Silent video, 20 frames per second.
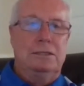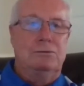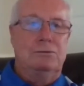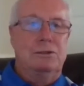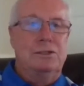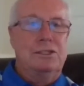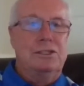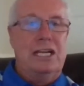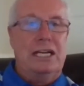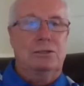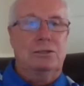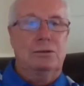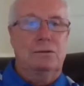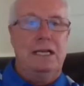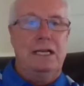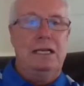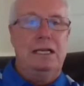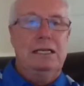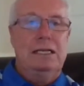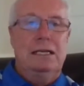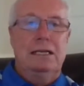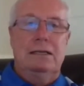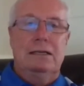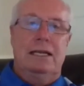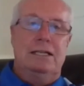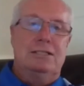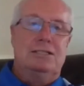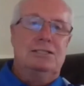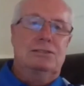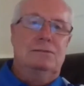The trajectory,
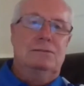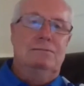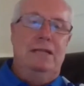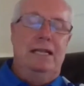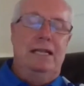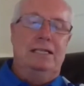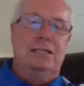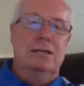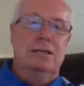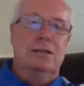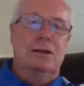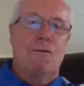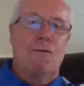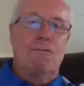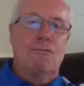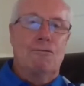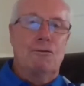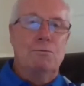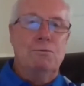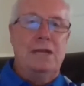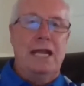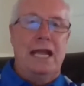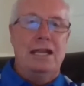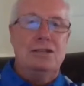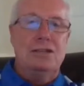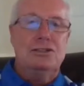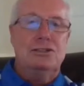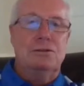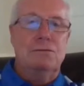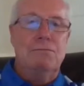it can go from
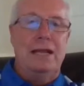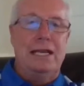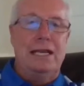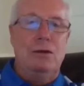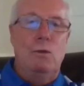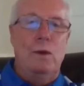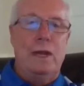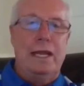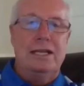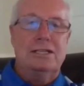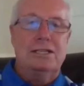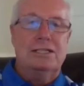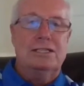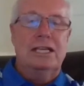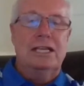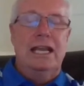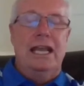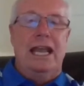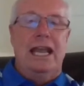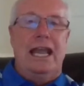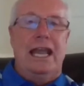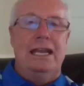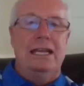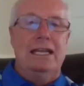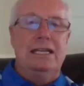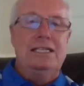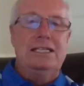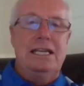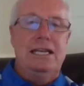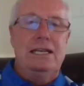days to many weeks,
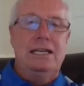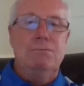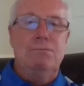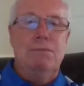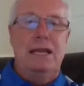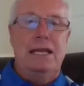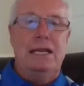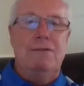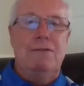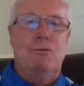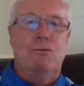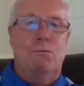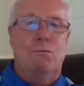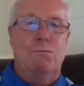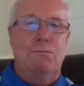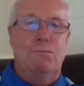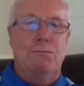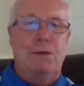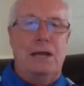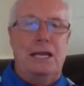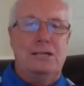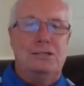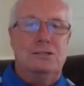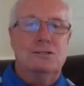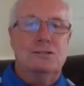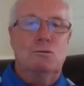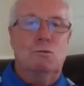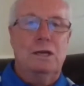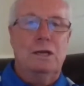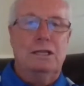and indeed many
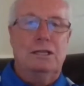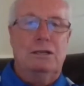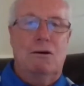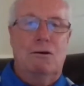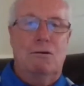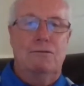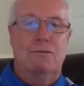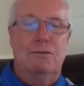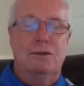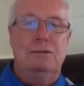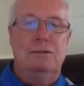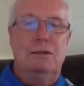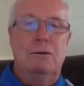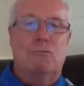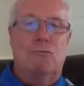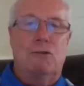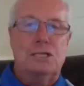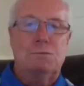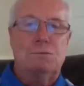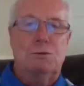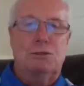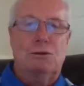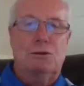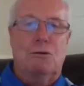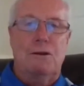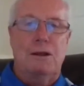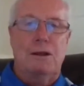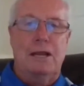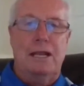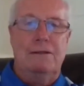patients with COVID
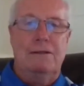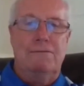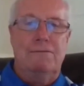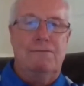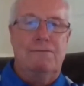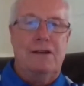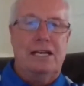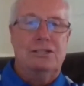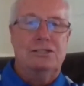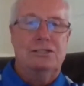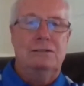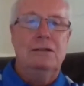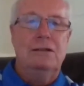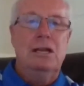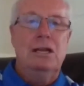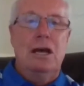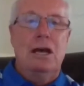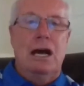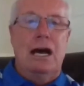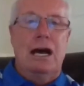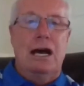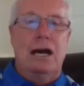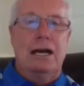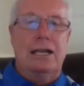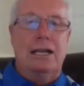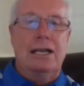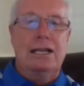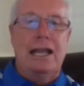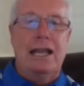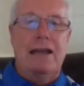respiratory infection
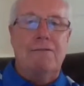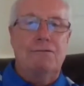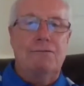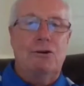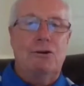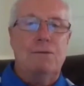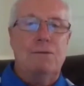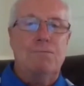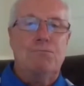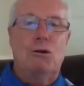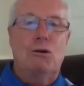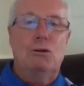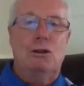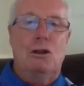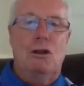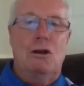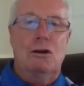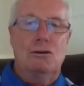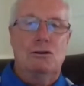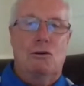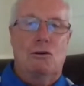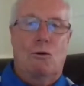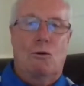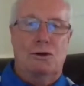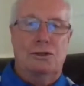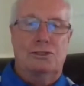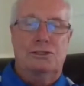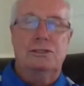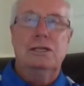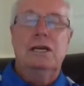can have a very prolonged
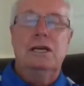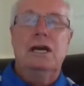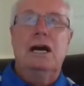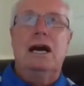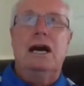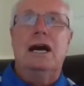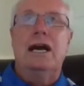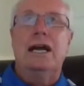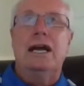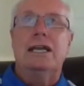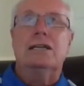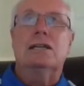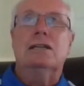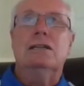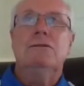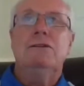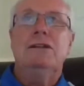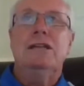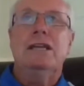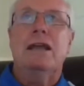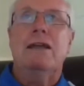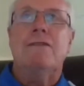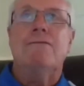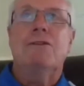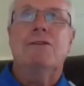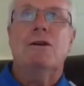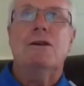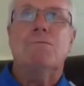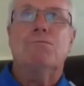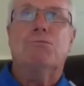course, including a
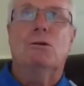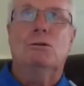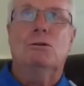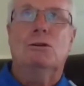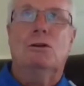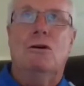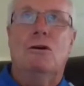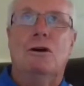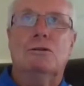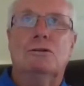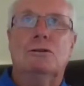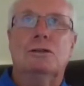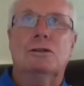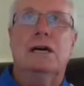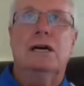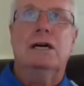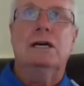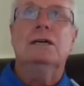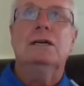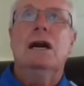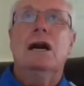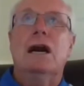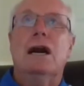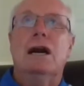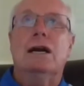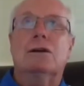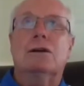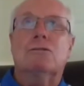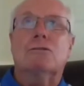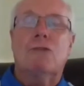very prolonged
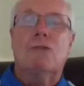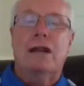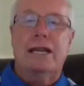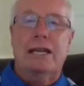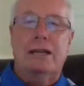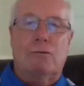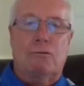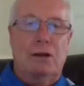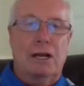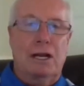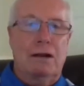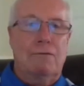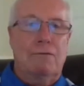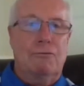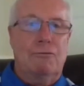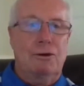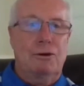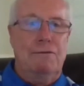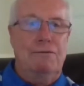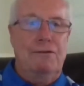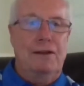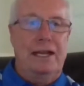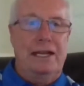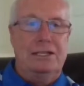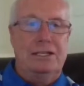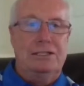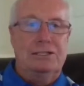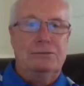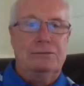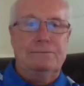chronic recovery
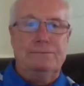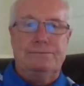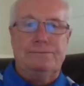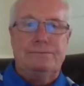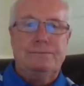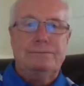phase.